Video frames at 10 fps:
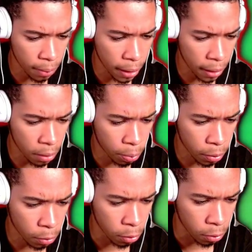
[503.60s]
the El
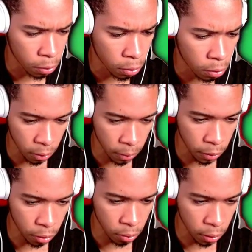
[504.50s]
Primo. Come on,
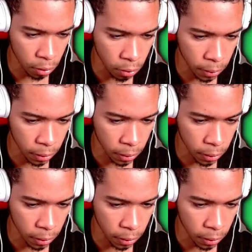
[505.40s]
don't run, homie.